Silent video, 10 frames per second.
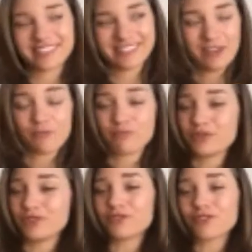This
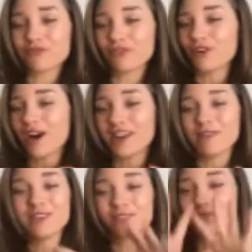
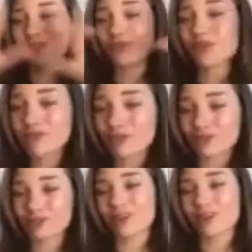beautiful
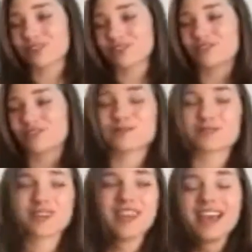resort to shoot a Christmas
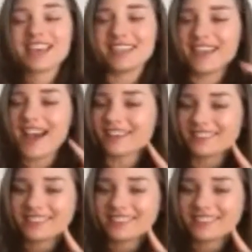movie. Yeah.